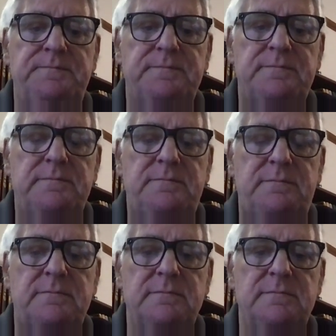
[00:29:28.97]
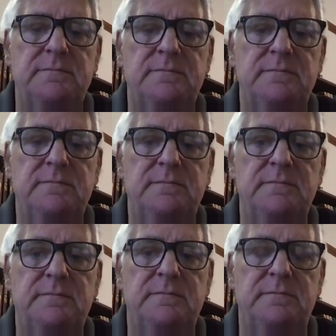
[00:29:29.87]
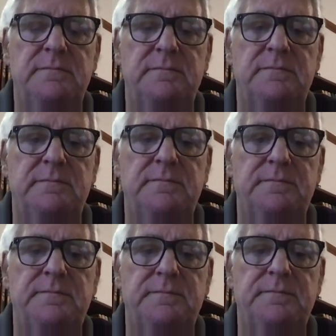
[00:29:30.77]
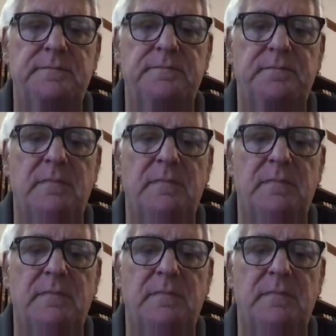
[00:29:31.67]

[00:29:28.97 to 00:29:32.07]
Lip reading: Nothing is said.